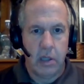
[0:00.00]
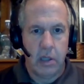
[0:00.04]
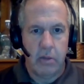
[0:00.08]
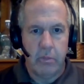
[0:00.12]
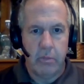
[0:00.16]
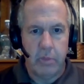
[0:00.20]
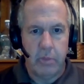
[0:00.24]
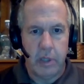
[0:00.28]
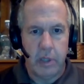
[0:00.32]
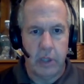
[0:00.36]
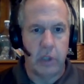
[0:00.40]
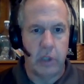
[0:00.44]

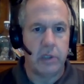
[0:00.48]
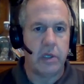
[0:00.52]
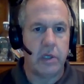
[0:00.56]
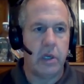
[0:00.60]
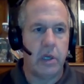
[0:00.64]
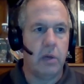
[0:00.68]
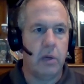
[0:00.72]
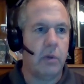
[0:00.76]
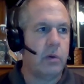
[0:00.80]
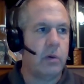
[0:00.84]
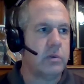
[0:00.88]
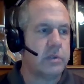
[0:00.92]
bigger
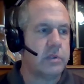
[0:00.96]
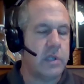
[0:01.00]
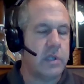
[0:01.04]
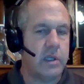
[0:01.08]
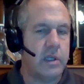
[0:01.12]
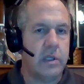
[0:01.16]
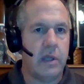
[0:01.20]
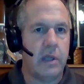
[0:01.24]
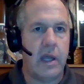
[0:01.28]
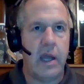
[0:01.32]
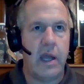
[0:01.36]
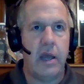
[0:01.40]
deer, will
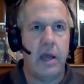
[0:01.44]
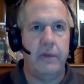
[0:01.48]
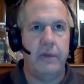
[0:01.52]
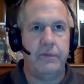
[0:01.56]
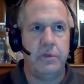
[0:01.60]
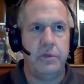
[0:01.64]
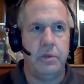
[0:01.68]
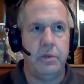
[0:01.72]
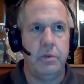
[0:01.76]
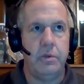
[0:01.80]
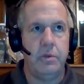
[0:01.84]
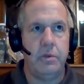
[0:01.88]
tend to have
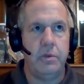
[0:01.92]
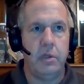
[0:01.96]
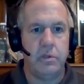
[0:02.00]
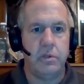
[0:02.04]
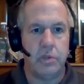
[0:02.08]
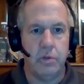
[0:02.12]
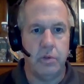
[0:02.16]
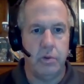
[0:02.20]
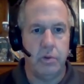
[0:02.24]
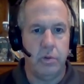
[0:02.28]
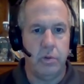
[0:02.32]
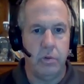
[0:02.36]

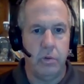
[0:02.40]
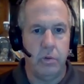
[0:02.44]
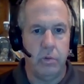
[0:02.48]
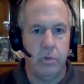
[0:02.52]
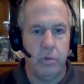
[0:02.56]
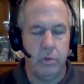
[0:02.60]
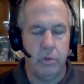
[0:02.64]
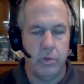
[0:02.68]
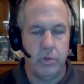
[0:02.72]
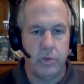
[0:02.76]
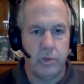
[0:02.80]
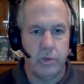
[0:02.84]

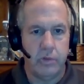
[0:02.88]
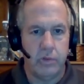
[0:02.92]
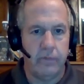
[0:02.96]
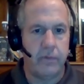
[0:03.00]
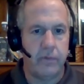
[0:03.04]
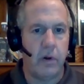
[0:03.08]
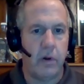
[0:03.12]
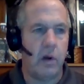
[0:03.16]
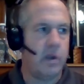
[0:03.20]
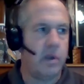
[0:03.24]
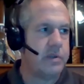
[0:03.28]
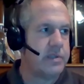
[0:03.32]
two
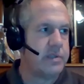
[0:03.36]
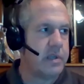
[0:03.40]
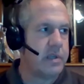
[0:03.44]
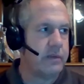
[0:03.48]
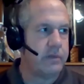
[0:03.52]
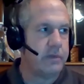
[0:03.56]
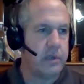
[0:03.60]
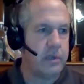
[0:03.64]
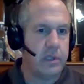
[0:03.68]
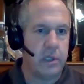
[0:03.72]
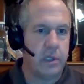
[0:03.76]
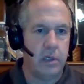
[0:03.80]
fawns
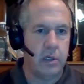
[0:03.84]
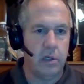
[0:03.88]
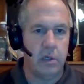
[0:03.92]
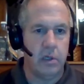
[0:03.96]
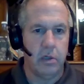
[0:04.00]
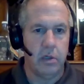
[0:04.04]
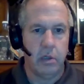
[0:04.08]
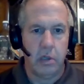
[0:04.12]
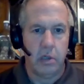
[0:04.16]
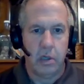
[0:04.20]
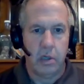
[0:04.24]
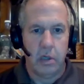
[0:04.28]
every
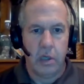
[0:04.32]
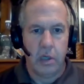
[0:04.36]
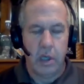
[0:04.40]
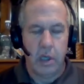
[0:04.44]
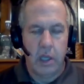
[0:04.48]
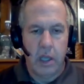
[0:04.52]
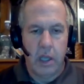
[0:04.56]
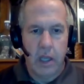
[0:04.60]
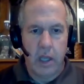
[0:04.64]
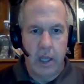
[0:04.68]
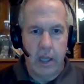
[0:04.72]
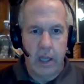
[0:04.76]
year,
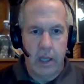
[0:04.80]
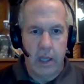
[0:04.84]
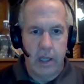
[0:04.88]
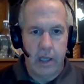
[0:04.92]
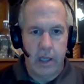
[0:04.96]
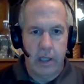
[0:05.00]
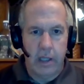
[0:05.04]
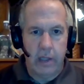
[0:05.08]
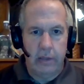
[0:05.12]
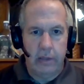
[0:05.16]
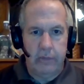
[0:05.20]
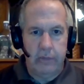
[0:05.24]

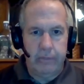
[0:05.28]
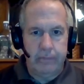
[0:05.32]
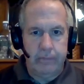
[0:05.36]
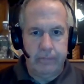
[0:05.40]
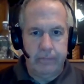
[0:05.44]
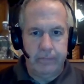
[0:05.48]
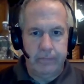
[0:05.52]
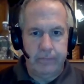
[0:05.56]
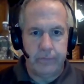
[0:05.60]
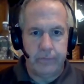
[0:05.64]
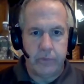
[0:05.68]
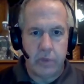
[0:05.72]

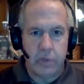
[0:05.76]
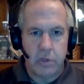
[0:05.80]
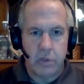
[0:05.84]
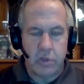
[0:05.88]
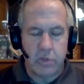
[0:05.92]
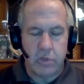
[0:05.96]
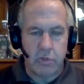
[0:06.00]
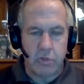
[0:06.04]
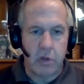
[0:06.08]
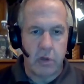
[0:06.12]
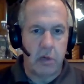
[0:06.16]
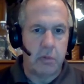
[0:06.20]
and
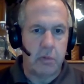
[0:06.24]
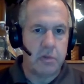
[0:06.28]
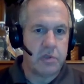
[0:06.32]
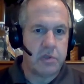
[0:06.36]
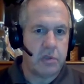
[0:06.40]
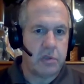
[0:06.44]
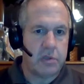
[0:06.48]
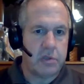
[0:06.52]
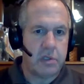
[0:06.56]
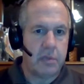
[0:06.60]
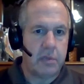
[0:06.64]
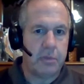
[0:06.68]
smaller
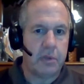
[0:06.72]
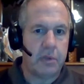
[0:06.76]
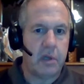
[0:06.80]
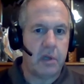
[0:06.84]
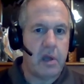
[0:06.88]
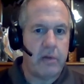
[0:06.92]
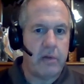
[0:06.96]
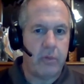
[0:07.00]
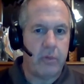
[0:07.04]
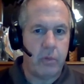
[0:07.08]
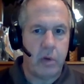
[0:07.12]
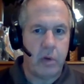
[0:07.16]
ones will typically
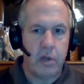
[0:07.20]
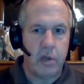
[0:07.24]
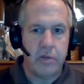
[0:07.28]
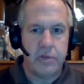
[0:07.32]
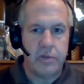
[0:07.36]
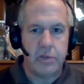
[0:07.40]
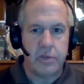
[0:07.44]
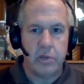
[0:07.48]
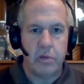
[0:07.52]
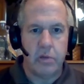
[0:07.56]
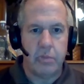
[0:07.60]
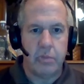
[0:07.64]
have one.
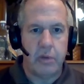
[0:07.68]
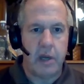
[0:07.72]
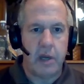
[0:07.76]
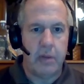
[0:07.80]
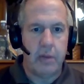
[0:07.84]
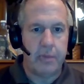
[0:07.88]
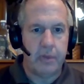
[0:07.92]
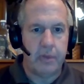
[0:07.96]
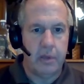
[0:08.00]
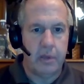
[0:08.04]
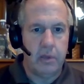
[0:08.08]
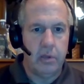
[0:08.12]
So your
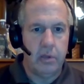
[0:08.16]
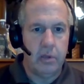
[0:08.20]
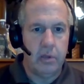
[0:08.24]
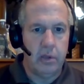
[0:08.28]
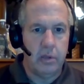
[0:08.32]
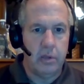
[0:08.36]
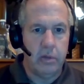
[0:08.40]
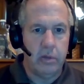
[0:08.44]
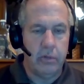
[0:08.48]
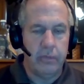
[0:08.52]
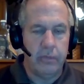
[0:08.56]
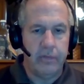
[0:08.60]

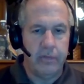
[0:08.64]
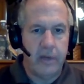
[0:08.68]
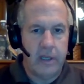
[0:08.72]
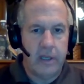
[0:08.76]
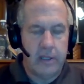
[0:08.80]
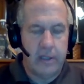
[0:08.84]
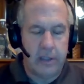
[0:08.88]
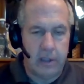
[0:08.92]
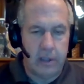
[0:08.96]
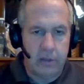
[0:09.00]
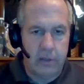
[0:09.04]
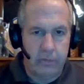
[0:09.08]
you know, I
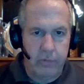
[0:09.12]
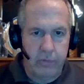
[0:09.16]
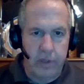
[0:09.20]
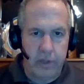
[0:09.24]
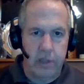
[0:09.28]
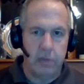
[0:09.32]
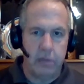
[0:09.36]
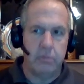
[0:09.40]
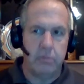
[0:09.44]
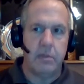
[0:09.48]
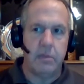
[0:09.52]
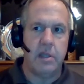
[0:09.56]
think if we
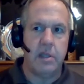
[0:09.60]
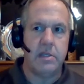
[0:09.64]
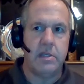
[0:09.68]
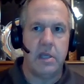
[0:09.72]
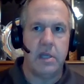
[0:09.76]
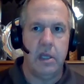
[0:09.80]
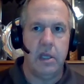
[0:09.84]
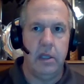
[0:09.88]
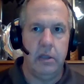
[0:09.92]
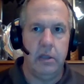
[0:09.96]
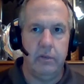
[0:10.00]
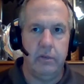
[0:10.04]
could
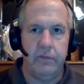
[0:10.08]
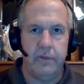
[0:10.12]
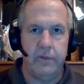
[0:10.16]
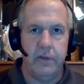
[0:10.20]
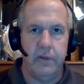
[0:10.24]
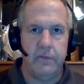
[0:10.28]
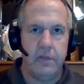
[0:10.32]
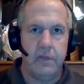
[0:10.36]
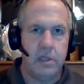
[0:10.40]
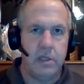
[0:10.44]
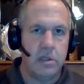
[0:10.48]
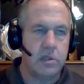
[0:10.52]
maintain
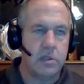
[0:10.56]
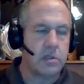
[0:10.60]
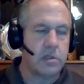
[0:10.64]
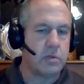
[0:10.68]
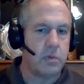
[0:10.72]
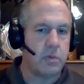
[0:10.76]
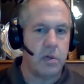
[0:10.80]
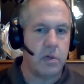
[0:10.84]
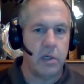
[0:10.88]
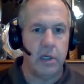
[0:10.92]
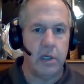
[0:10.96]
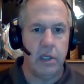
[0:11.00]
15 to
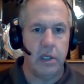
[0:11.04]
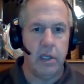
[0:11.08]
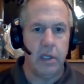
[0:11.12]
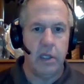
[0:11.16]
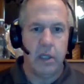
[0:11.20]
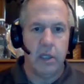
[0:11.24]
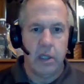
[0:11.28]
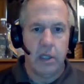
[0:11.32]
20,